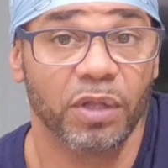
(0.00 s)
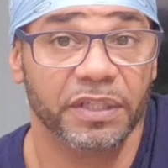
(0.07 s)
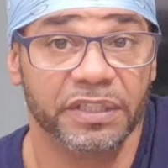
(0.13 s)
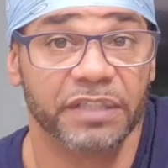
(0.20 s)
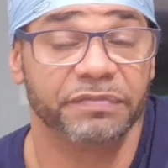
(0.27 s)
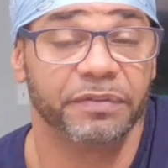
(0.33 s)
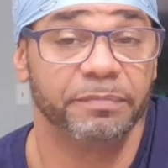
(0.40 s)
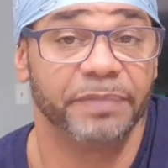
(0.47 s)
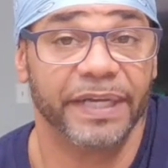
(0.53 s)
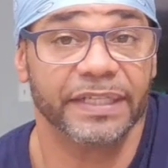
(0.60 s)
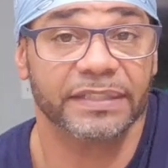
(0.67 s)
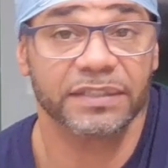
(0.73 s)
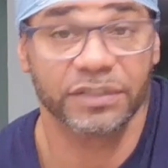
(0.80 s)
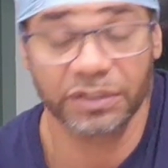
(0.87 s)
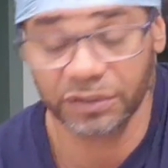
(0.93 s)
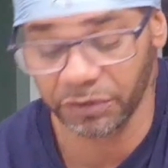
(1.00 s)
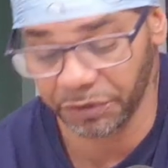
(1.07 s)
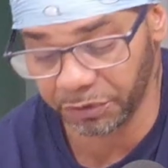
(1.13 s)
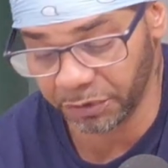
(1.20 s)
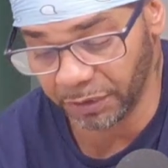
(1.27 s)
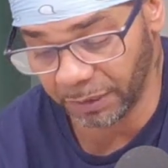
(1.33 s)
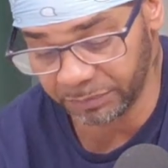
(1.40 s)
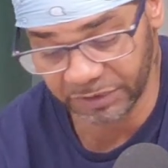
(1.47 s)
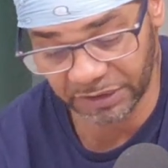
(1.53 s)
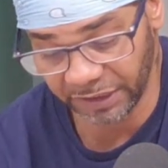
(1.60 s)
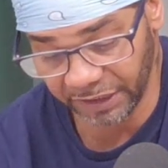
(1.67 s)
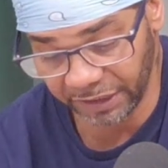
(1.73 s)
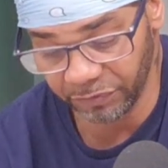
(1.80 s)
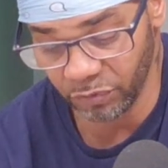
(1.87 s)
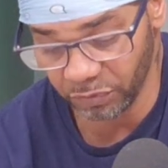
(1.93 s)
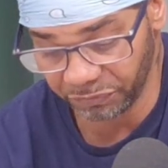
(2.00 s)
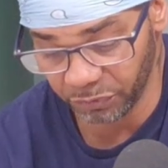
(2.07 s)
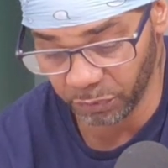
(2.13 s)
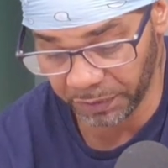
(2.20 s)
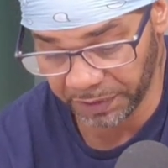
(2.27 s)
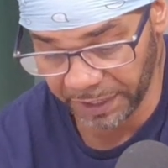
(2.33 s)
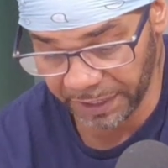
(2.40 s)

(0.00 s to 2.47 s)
all the different banks, just so you know. I'm just going to give you a few of the